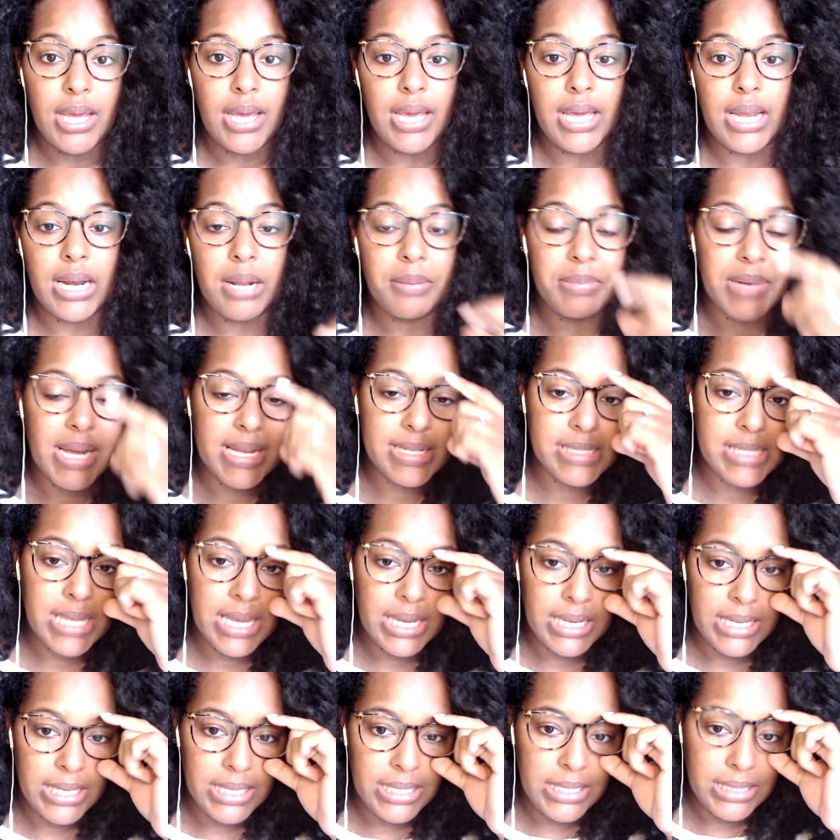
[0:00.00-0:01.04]
And I'm not
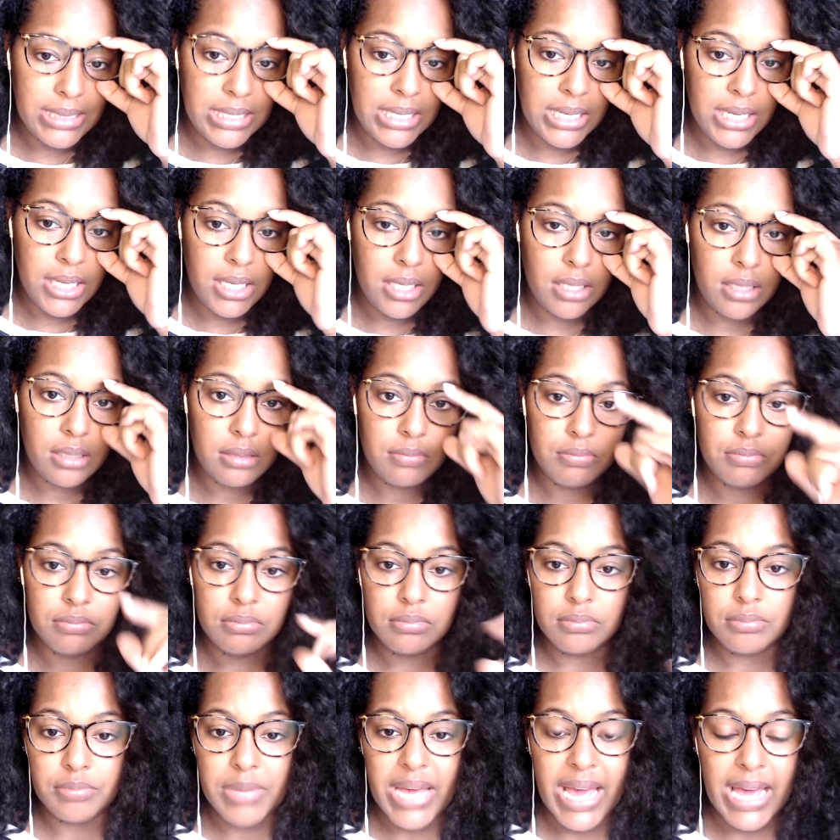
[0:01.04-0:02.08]
saying anything
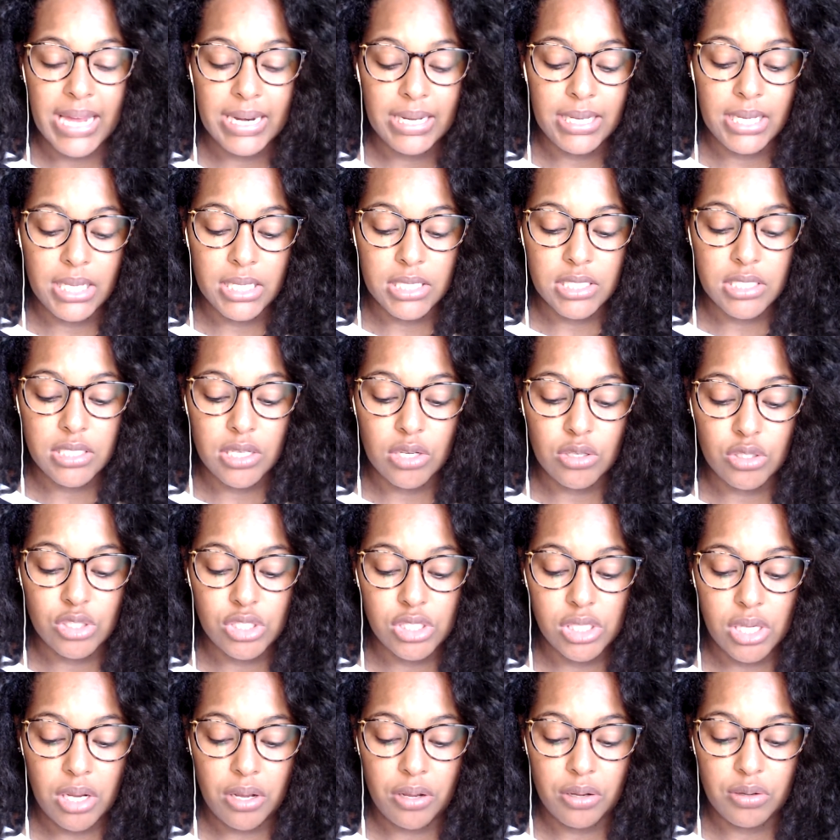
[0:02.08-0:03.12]
bad against those
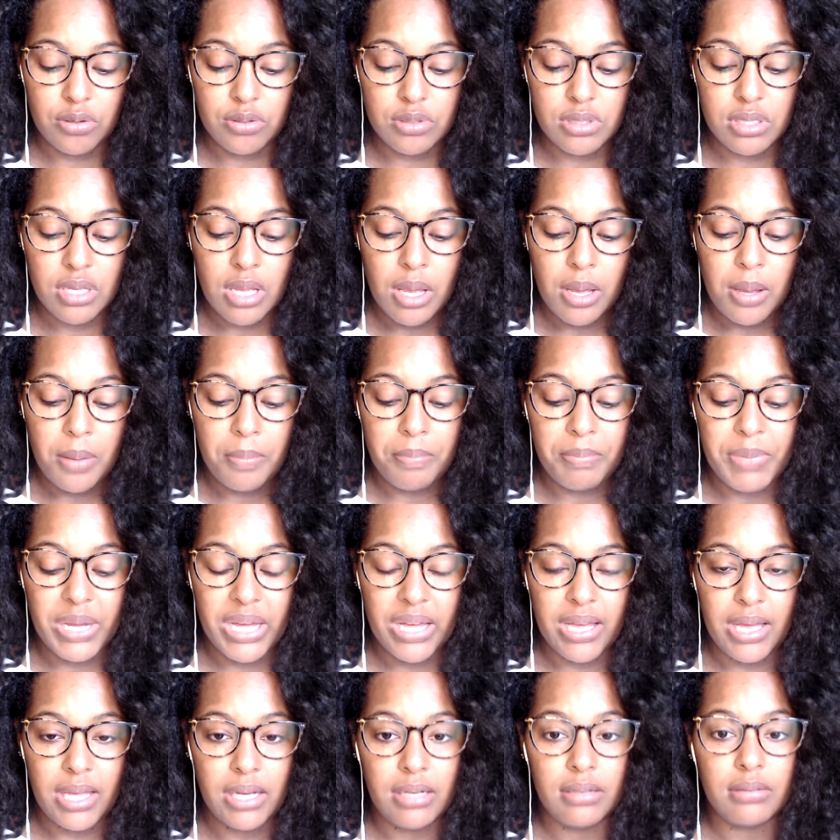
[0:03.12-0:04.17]
shows,
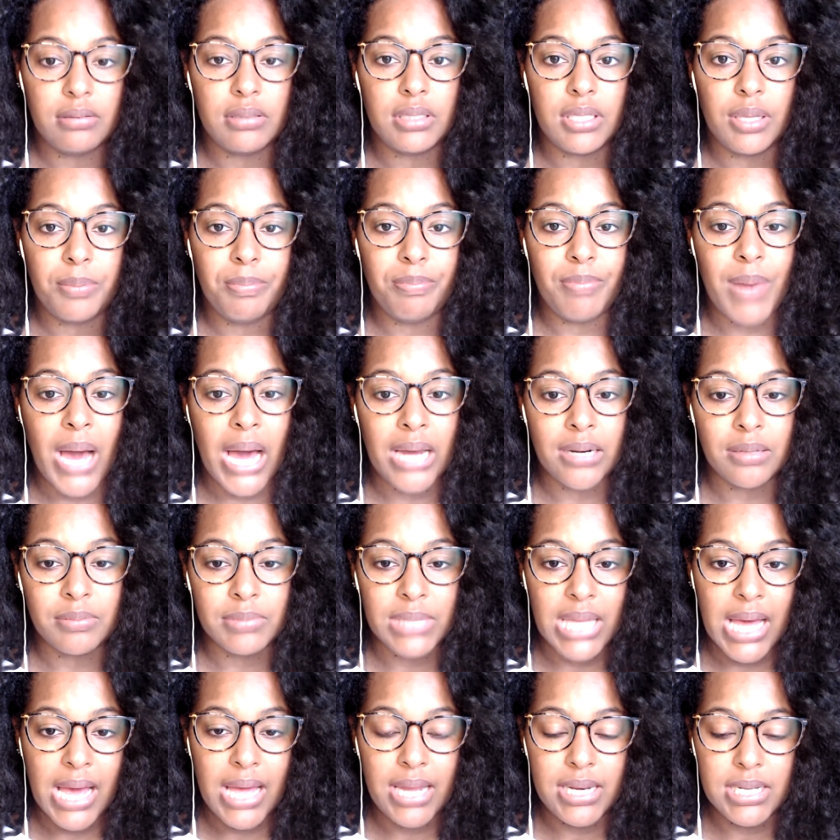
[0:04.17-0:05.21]
but the bottom
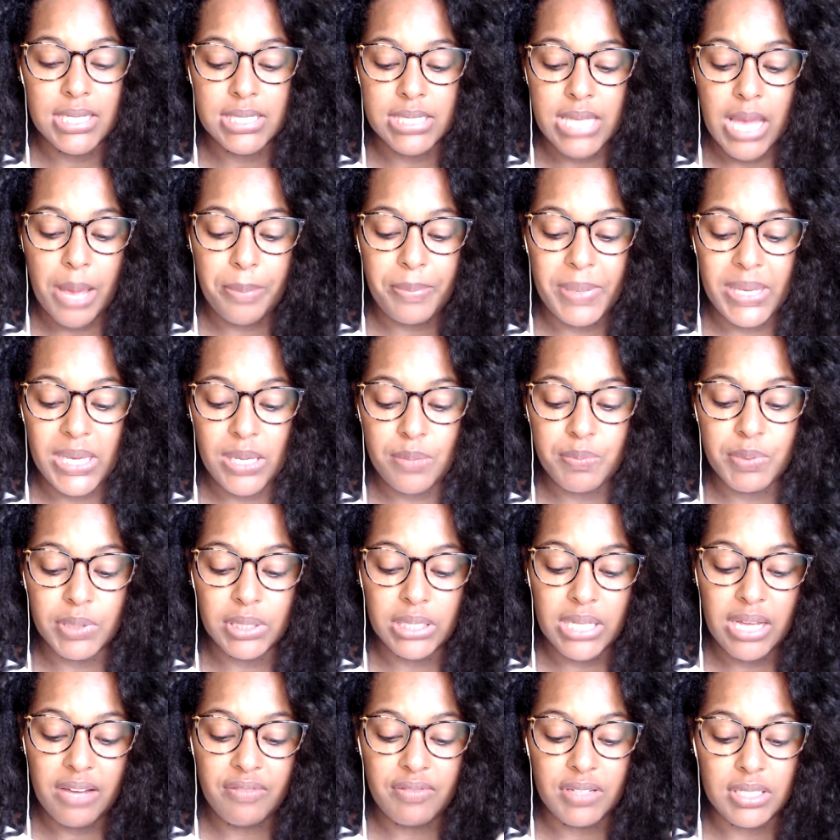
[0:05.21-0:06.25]
line is that people
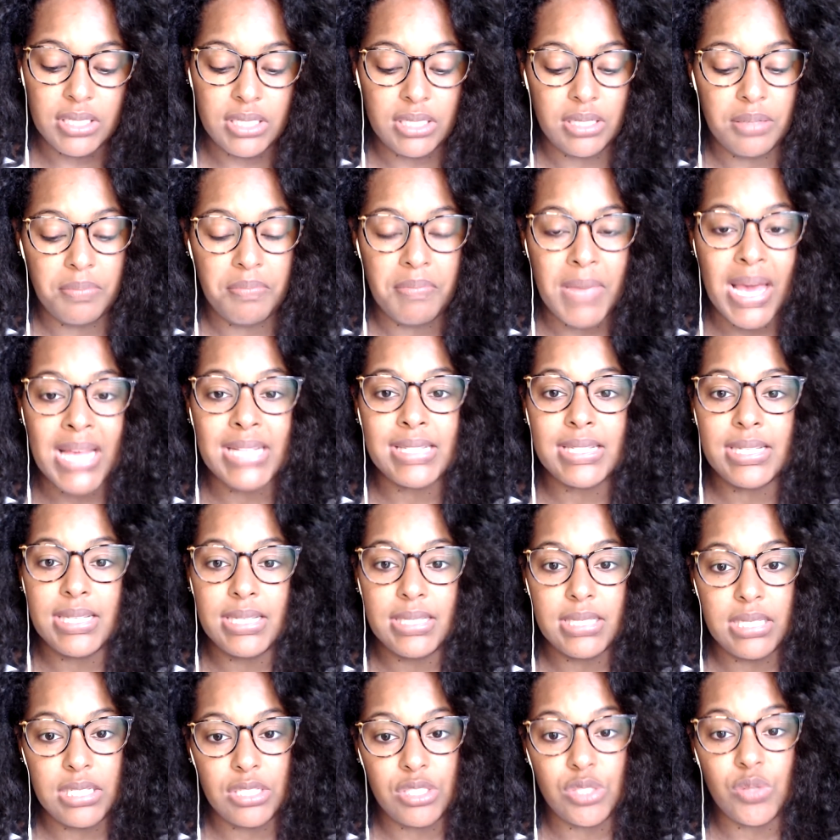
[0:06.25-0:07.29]
love a good messy
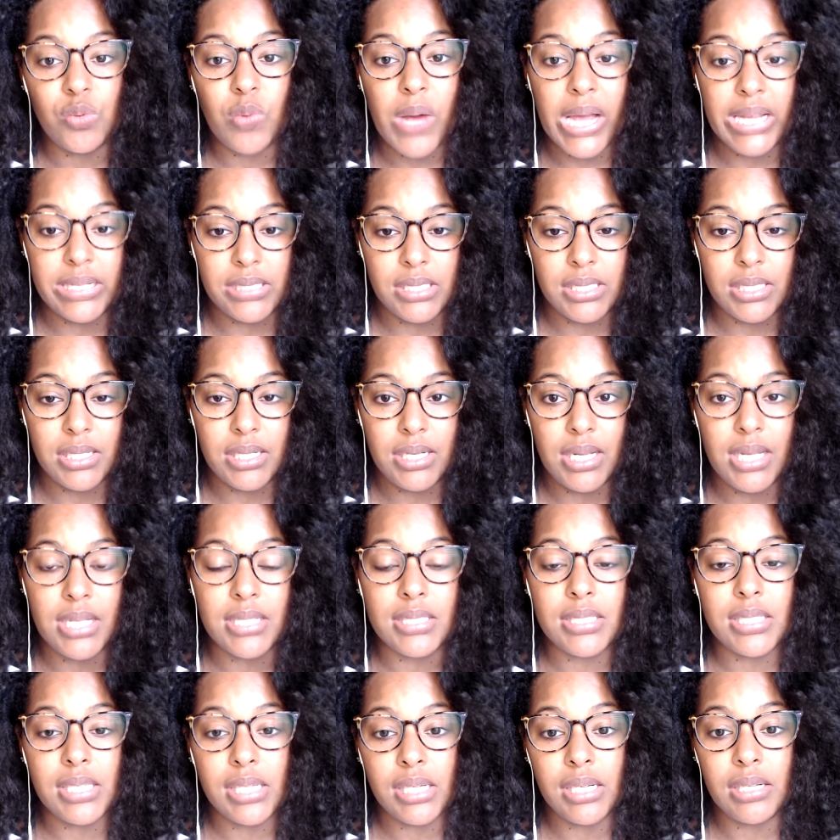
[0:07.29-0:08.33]
situation
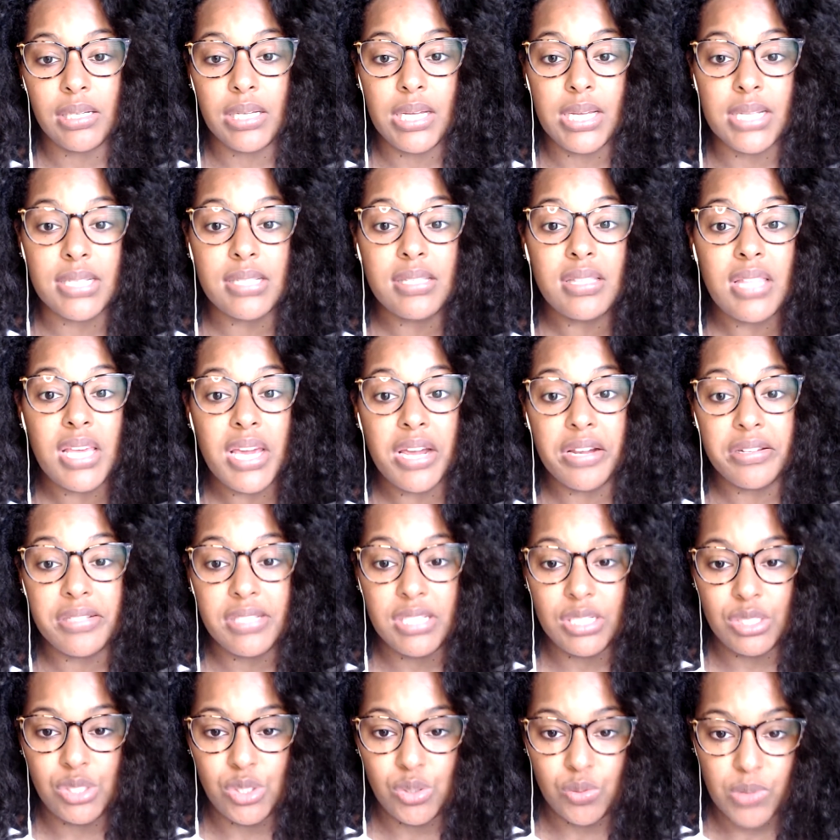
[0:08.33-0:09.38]
until it's their
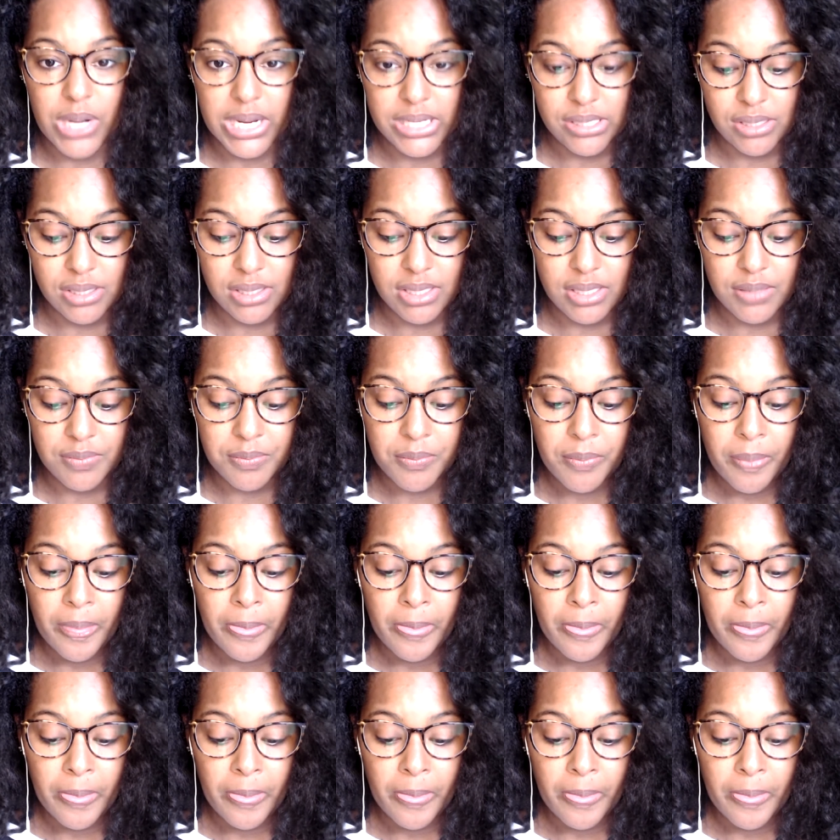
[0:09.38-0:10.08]
situation.